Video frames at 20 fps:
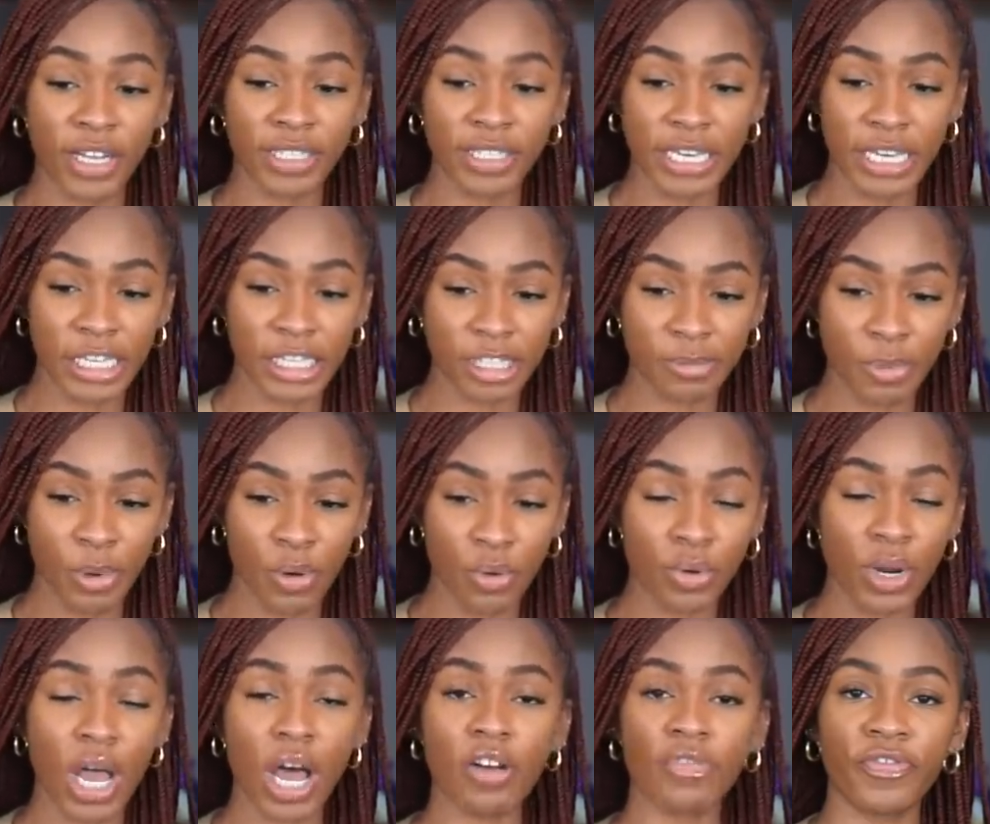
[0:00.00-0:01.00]
a
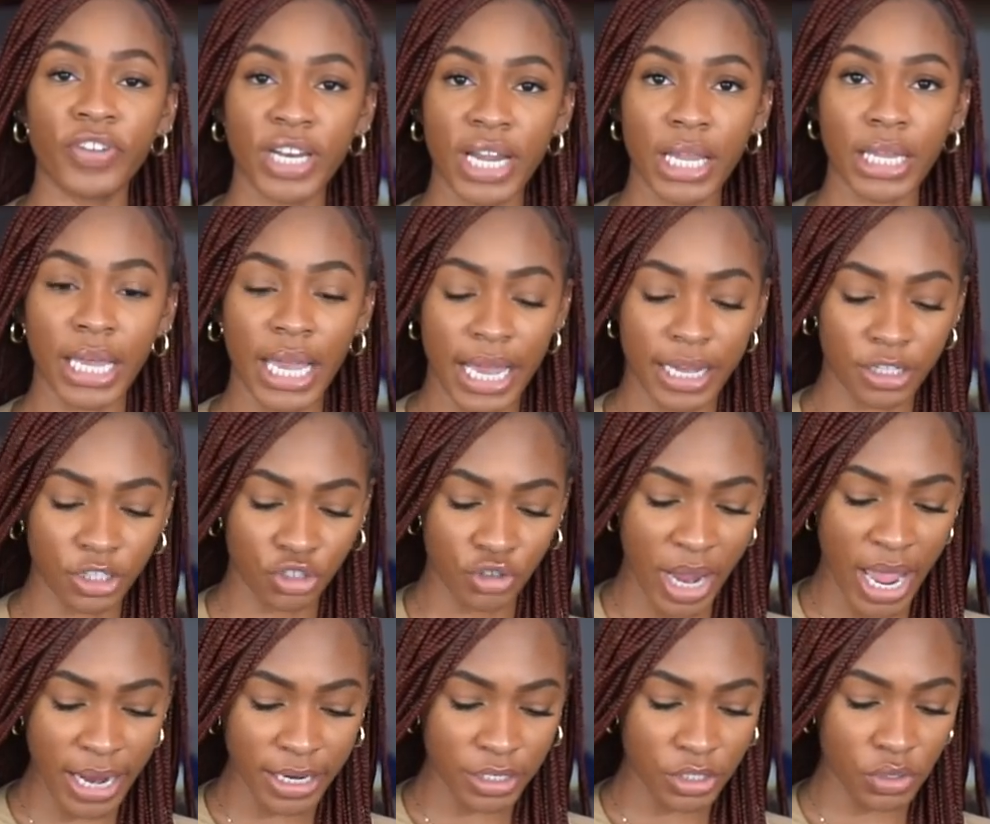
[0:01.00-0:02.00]
teaspoon of vanilla
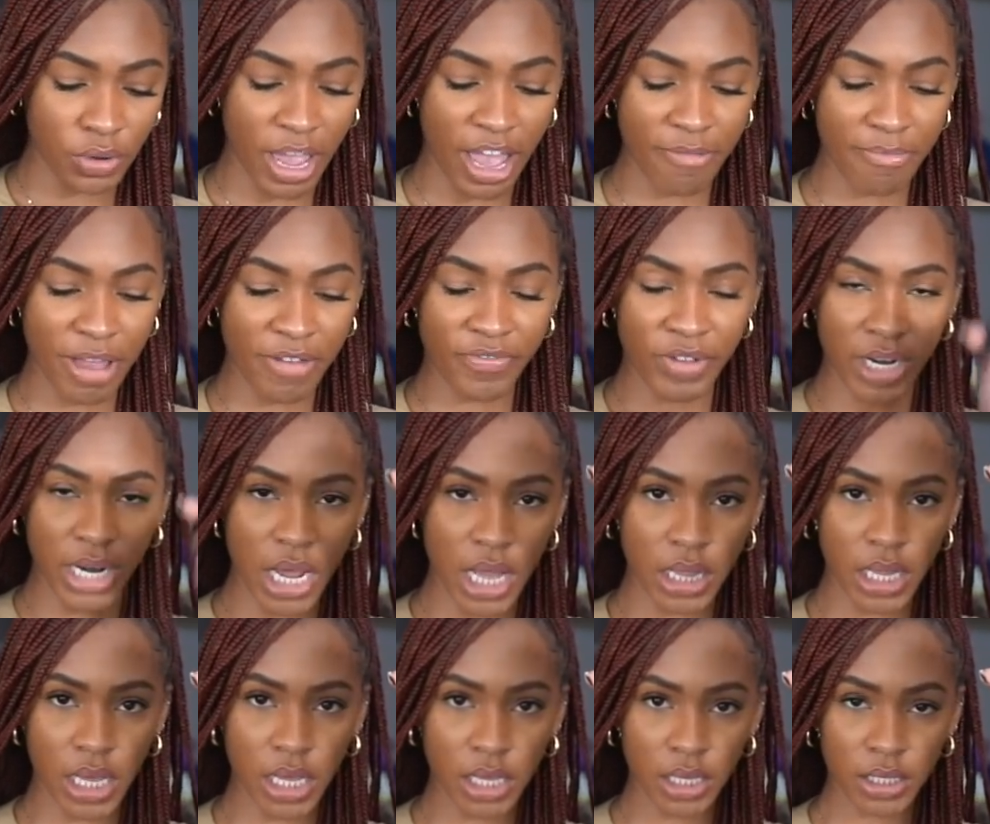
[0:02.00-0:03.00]
extract. So I have my
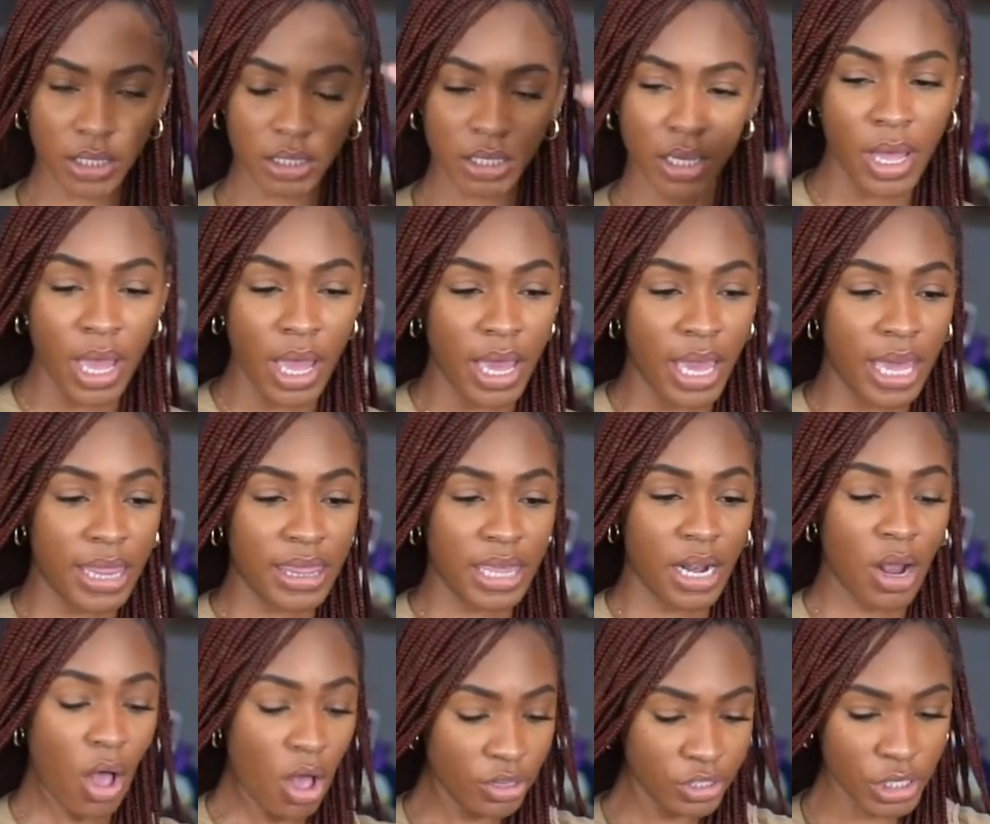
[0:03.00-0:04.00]
vanilla. And then
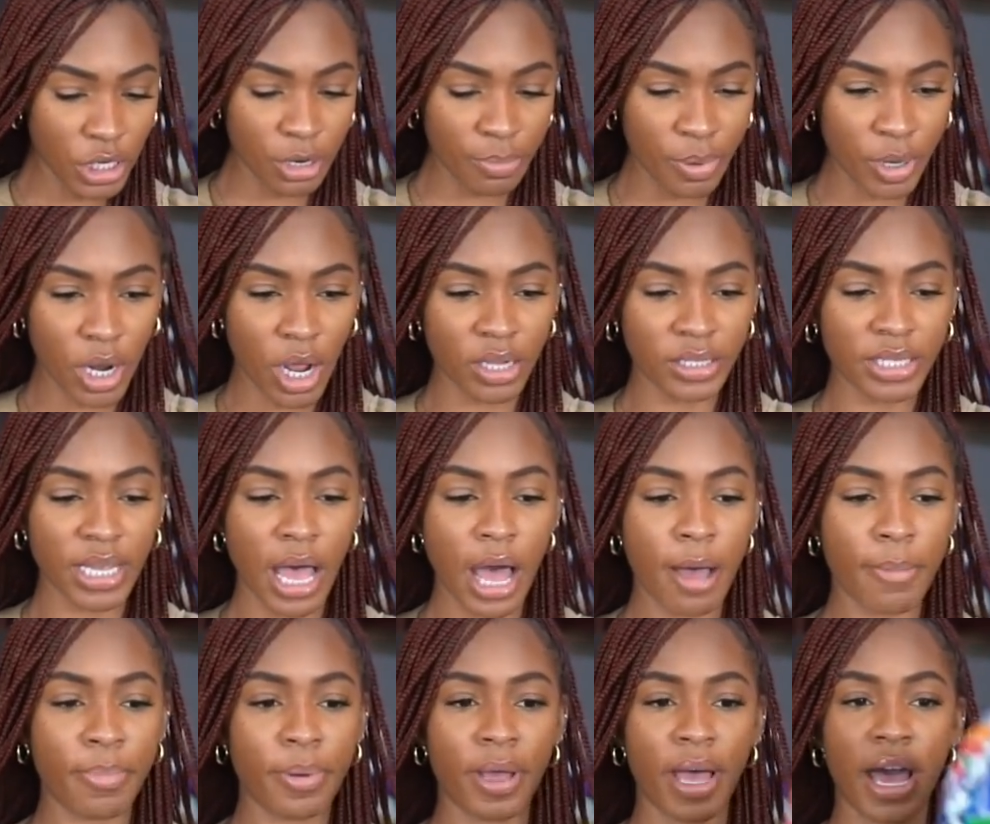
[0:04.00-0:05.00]
also to put on
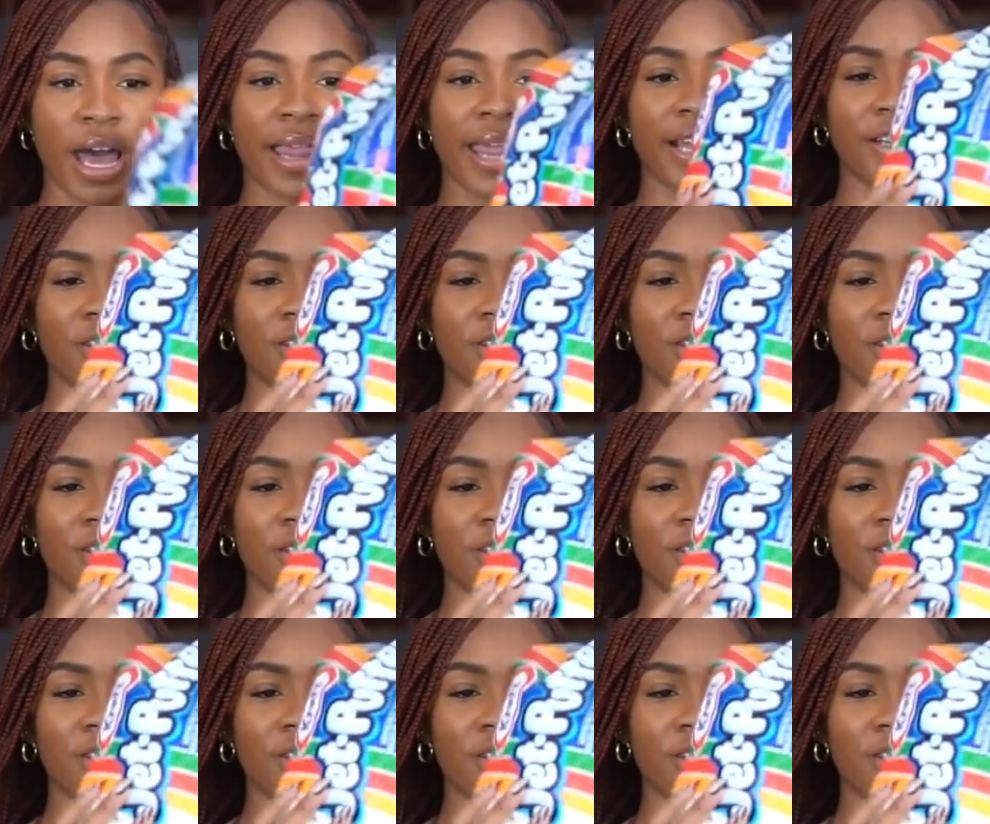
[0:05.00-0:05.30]
top, I